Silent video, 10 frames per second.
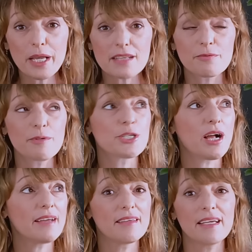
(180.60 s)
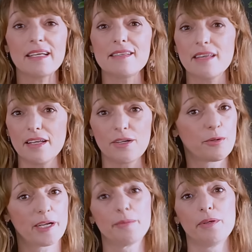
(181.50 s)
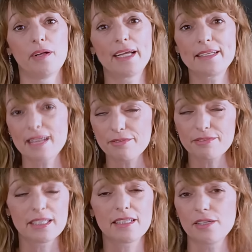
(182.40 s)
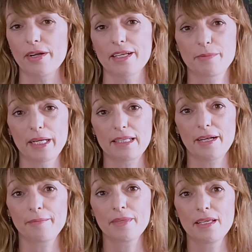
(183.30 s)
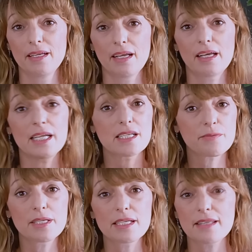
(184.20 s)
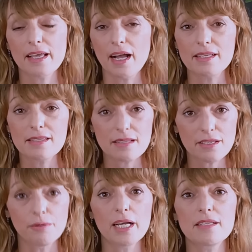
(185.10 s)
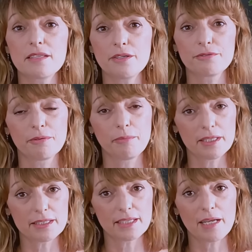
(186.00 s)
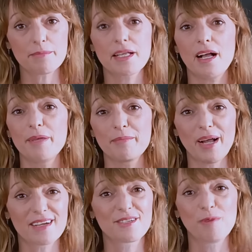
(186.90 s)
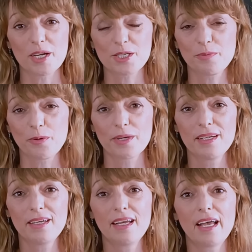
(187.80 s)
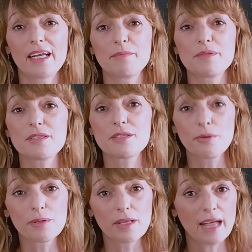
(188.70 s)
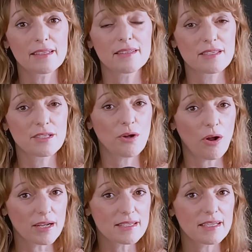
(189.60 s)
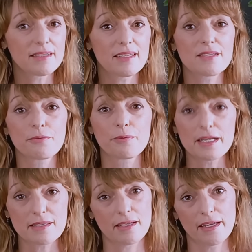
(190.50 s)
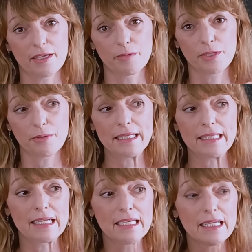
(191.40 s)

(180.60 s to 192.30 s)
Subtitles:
weeks, which I think is incredible. I definitely did not expect that. And I just want to say, I see you. I see your familiar names coming back to watch more. And I'm so glad that this content is resonating with you and that